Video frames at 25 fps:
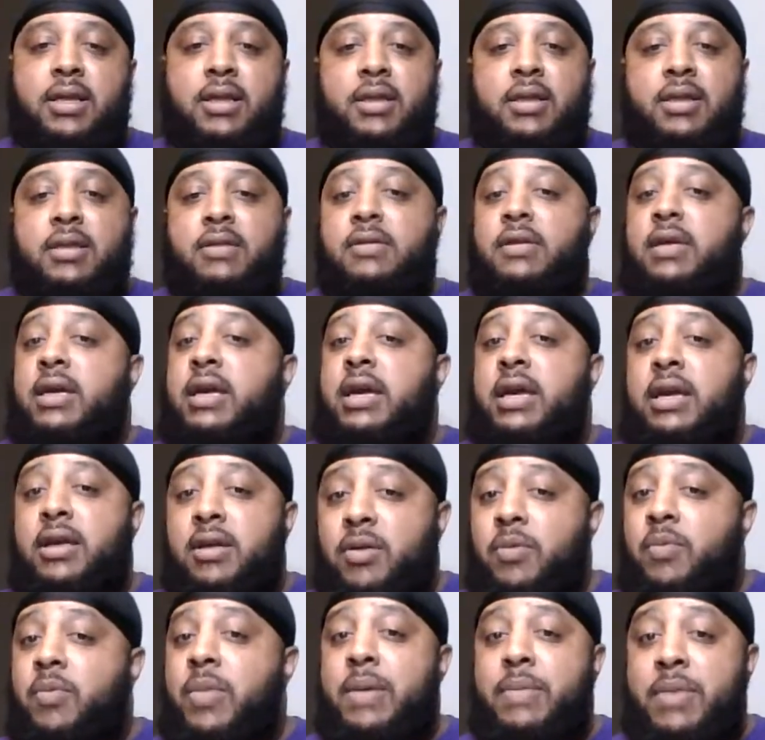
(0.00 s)
See,
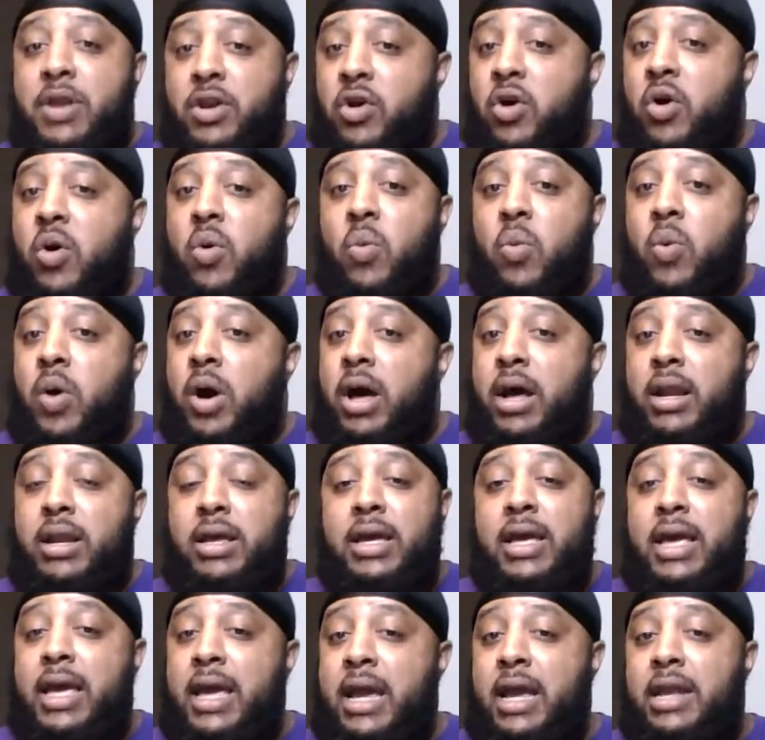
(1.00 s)
women don't want to
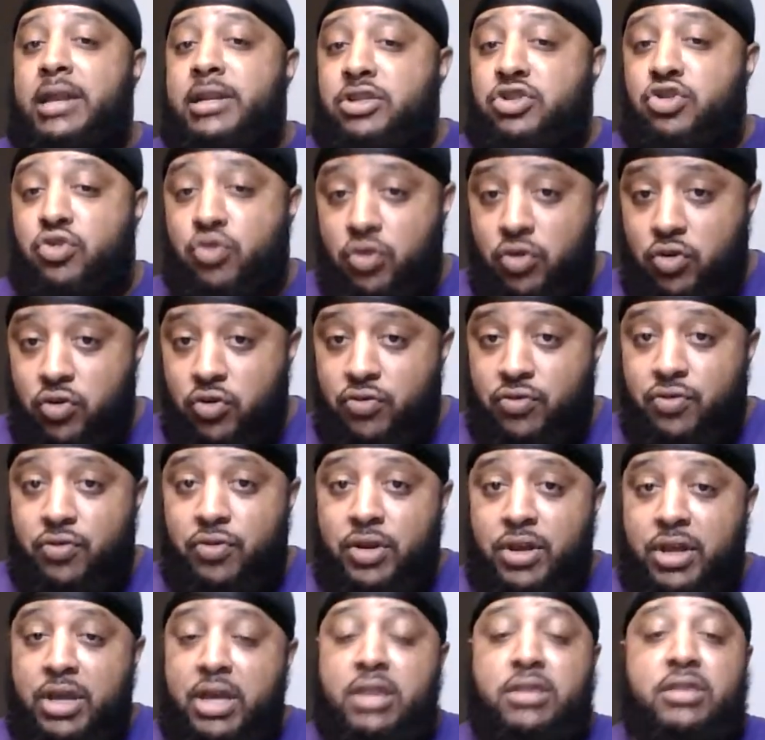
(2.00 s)
hear the truth.
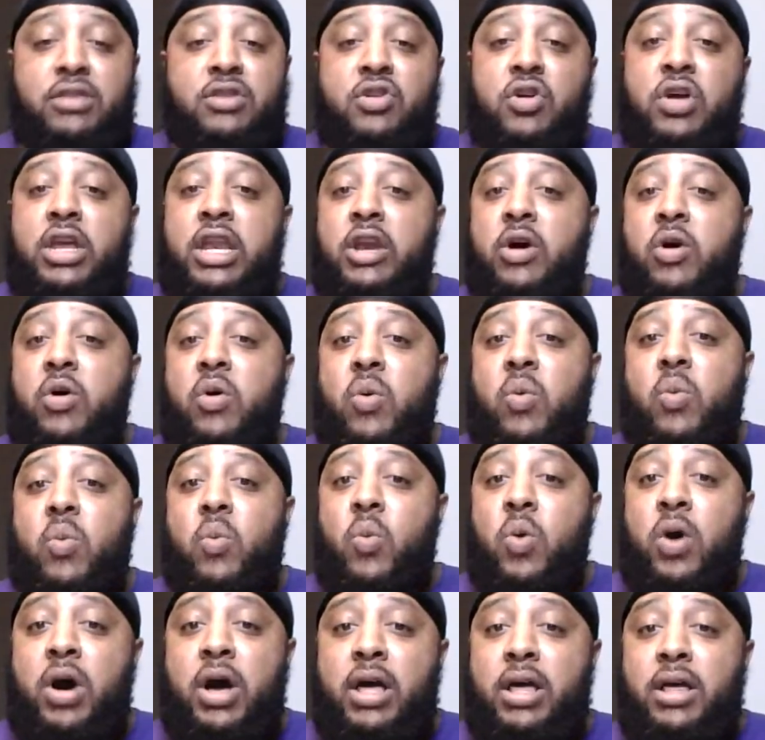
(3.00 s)
They don't
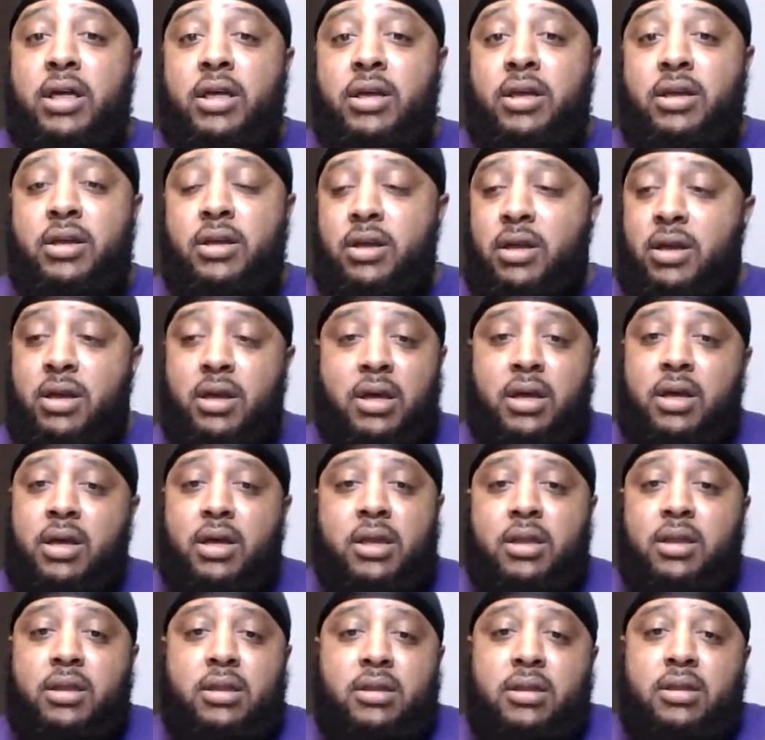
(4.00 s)
want
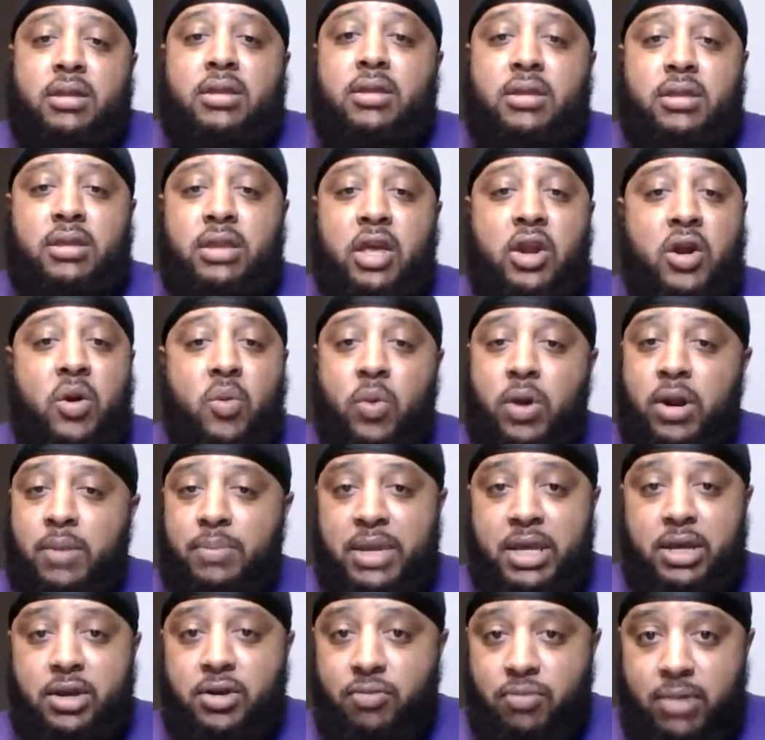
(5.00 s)
to
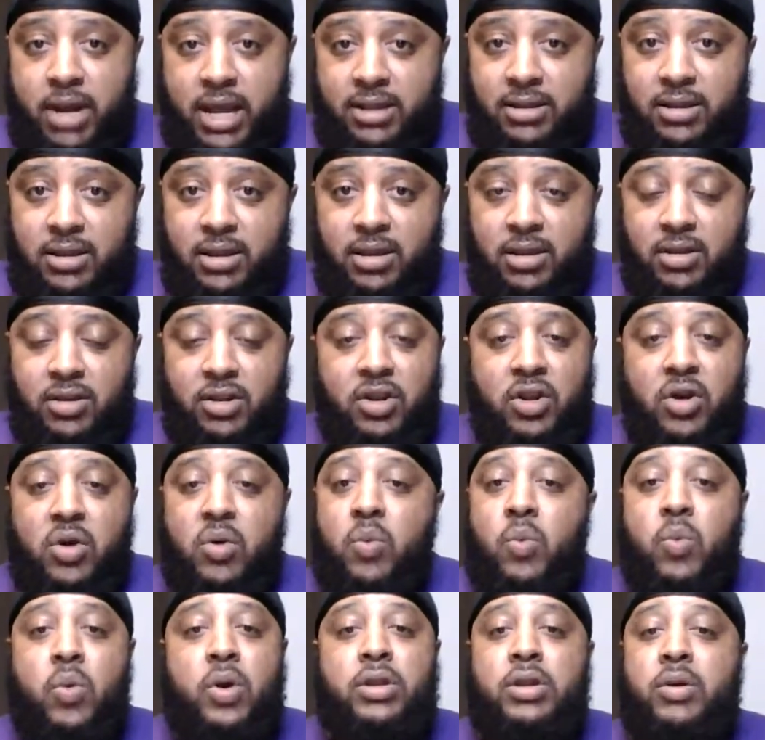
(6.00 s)
be corrected. They
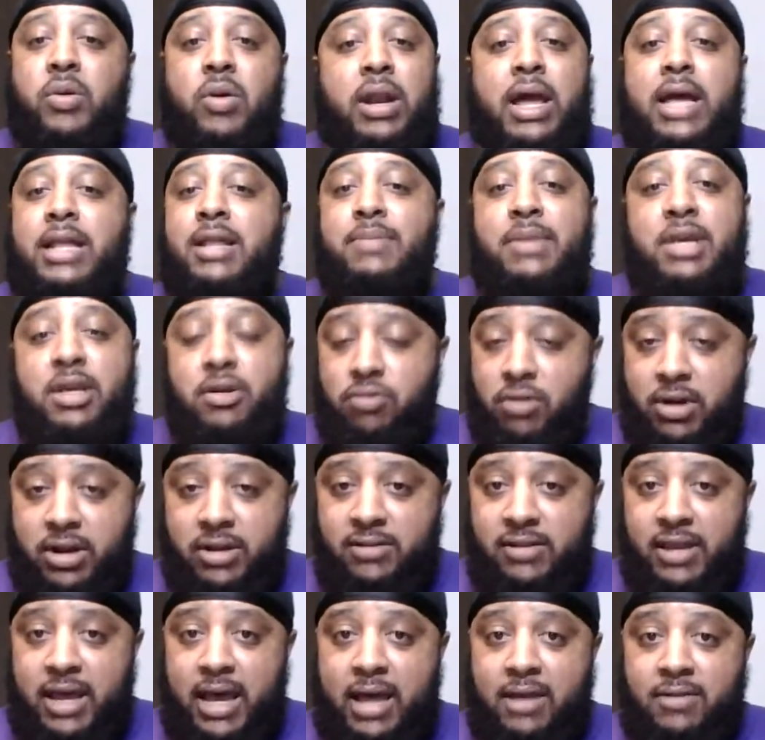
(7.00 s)
don't like to be
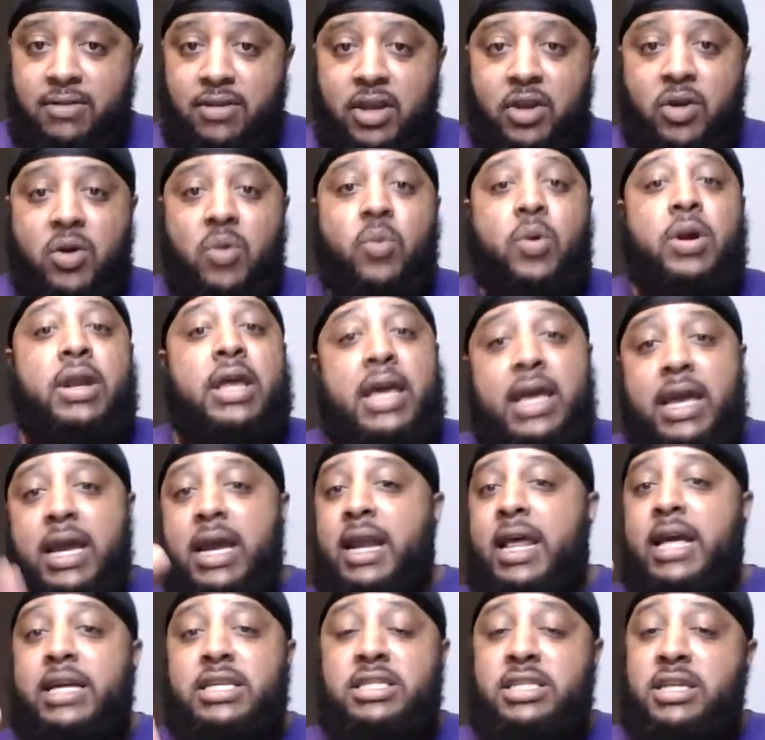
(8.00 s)
criticized. They don't want to hear
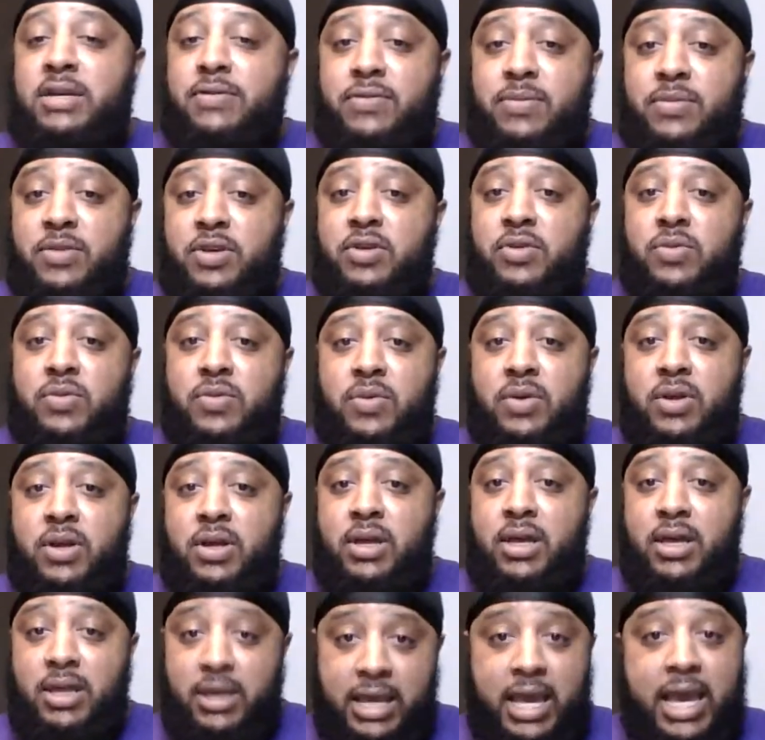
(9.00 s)
that shit from you.
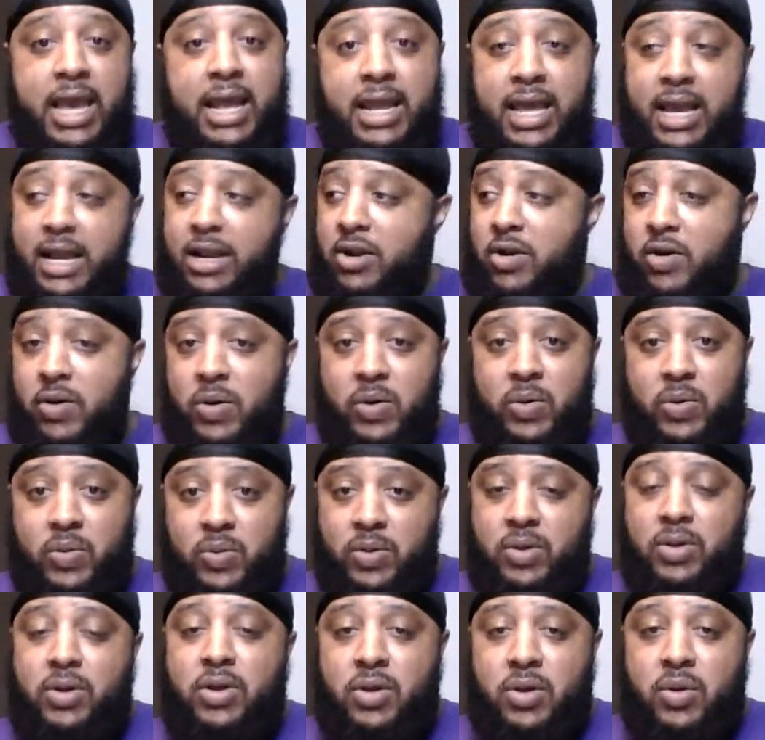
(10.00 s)
Yeah, they know
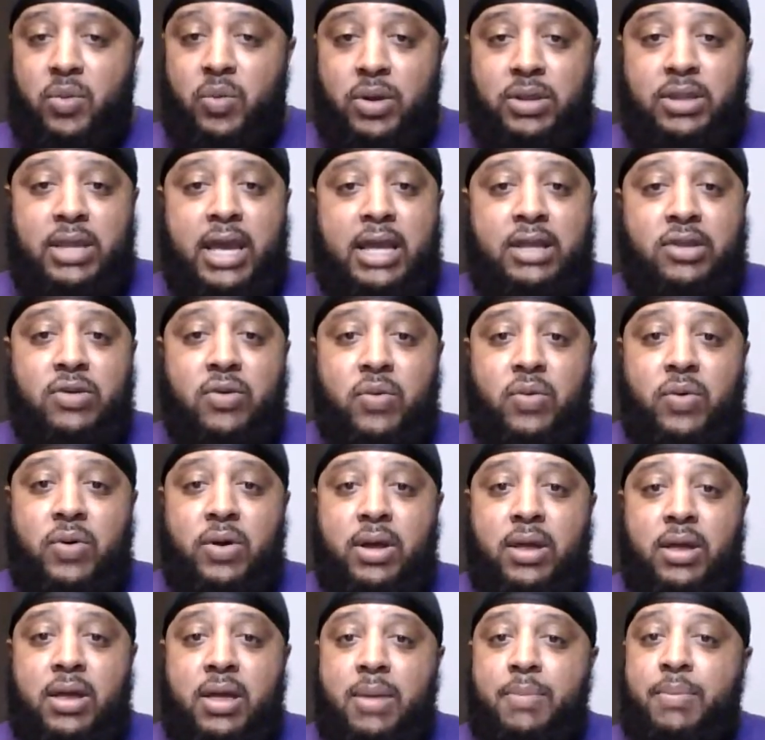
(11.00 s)
what they
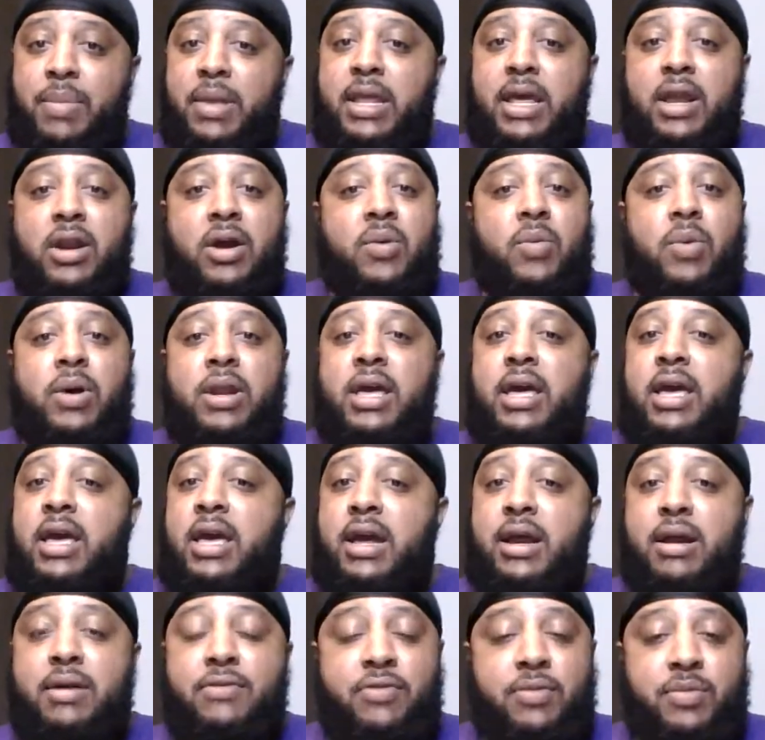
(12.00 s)
doing, but they don't want to
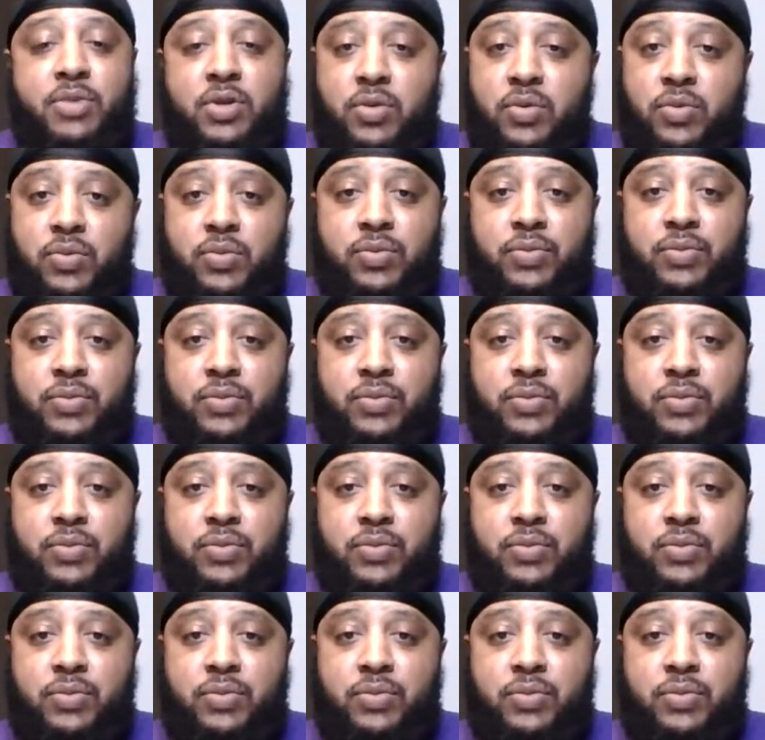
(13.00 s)
hear it from you.